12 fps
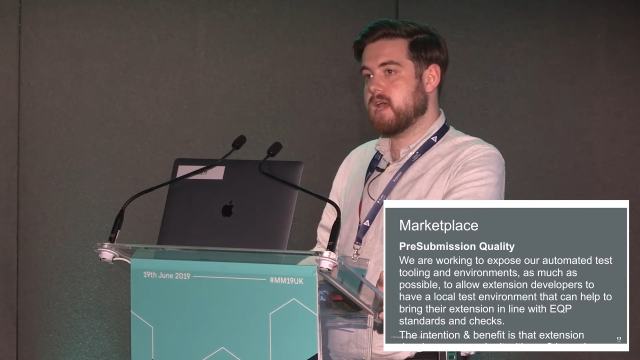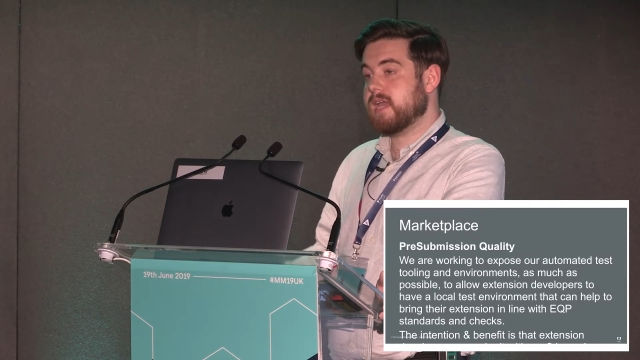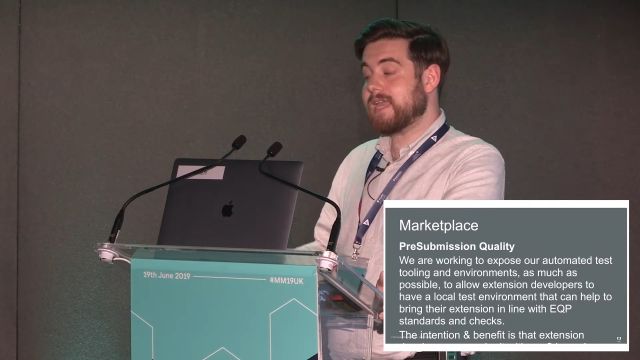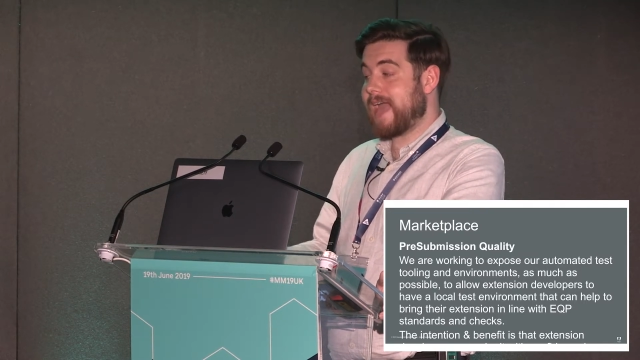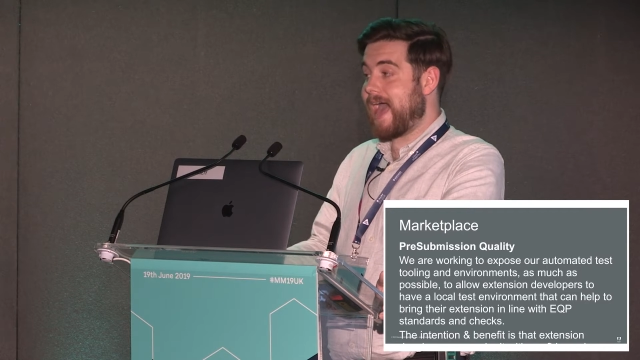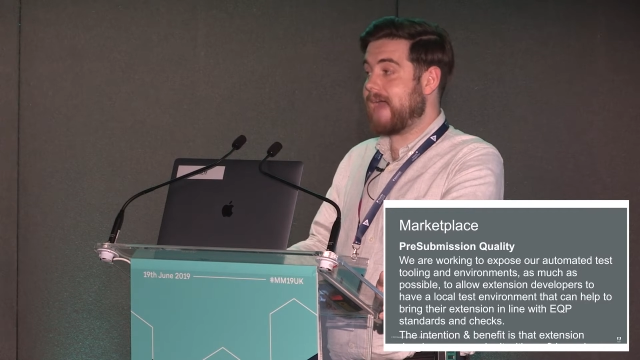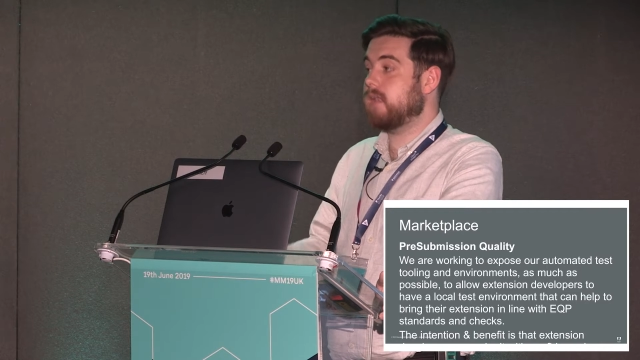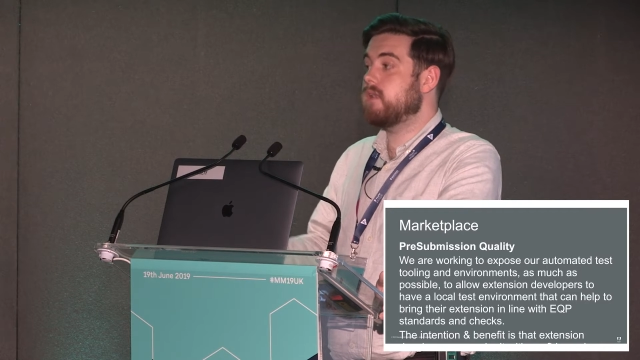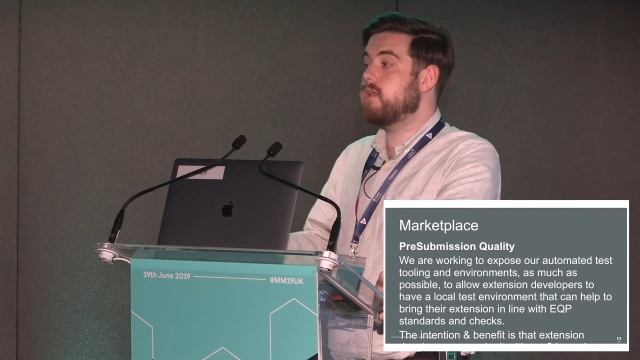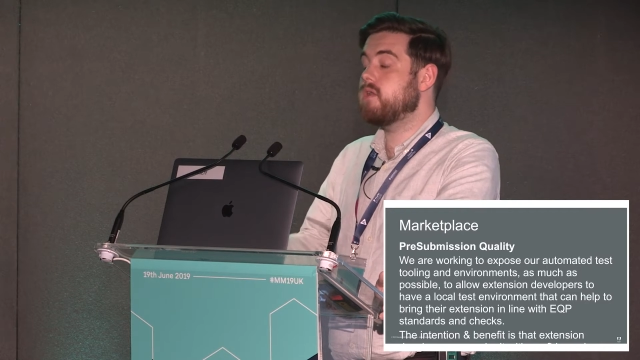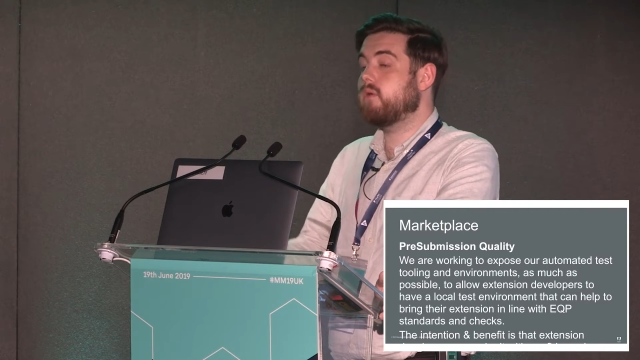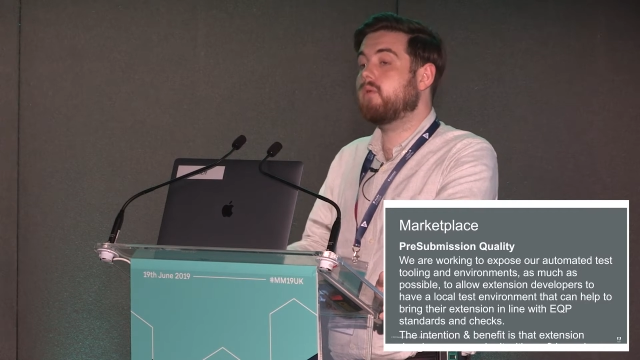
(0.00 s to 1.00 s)
can't
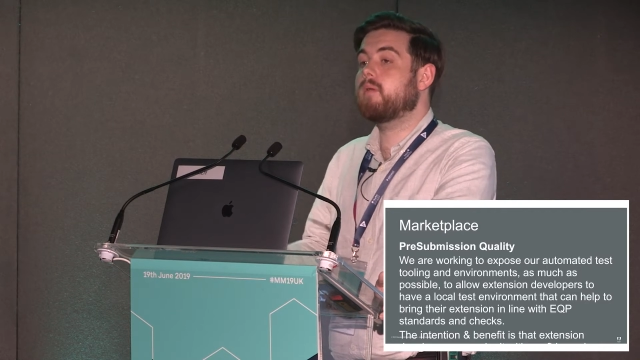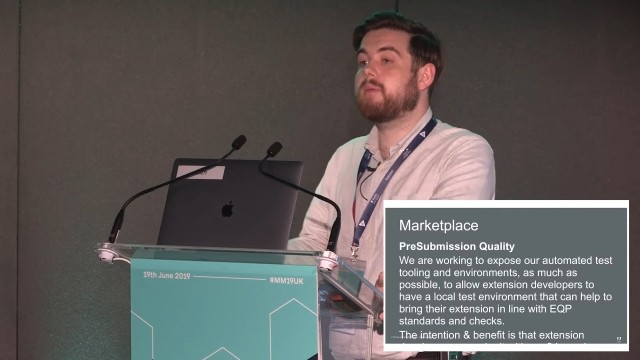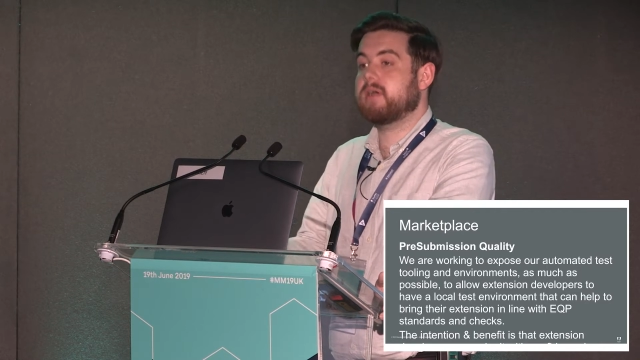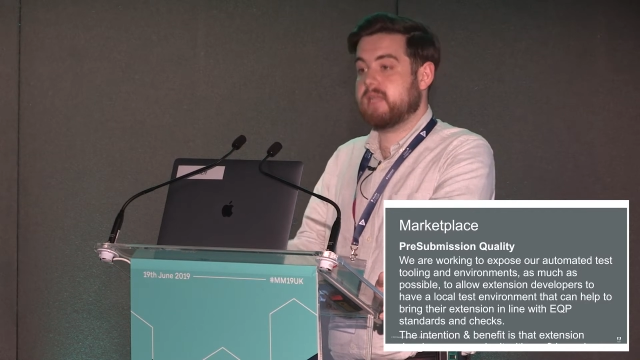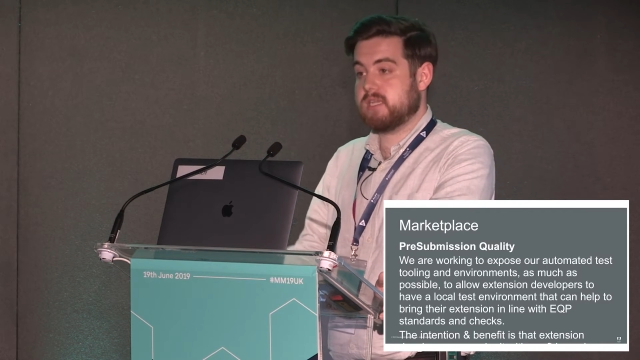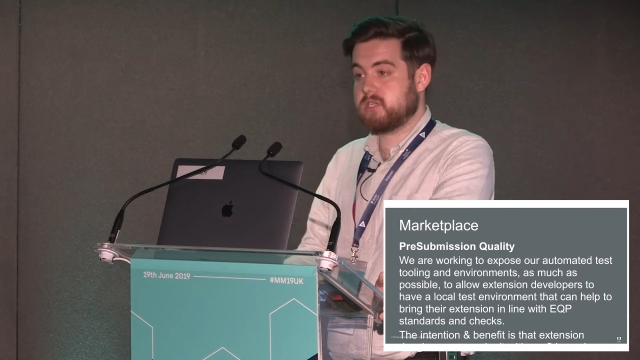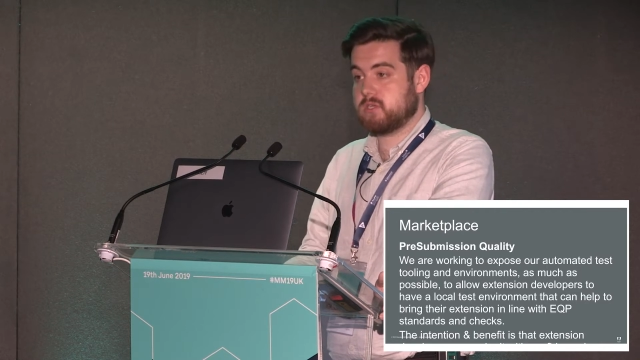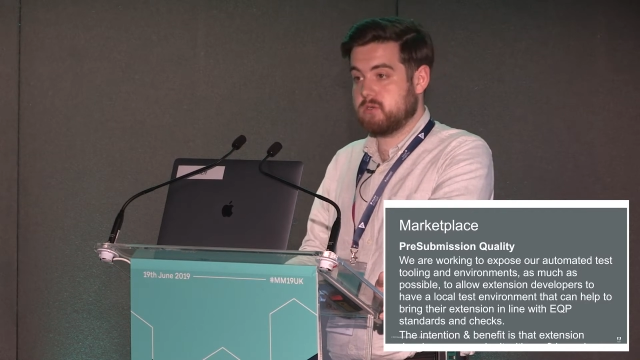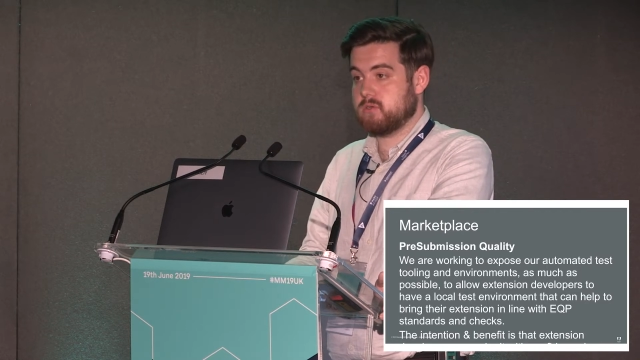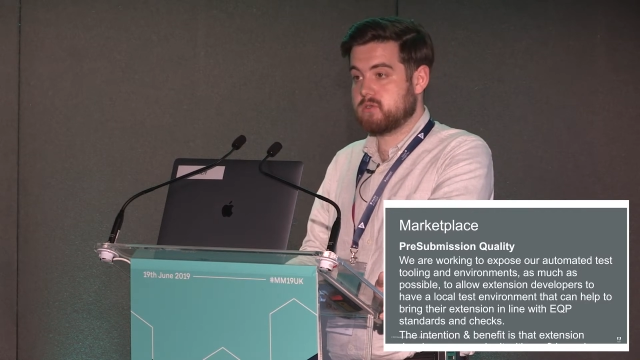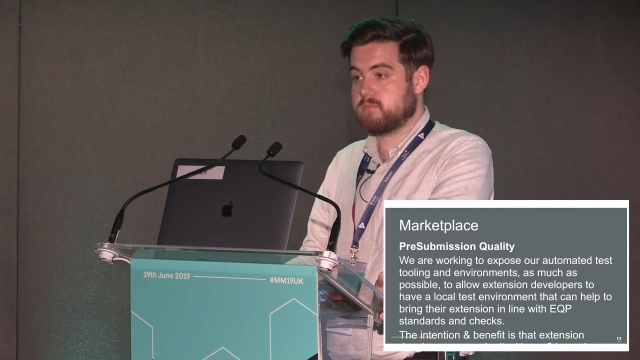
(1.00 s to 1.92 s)
know about issues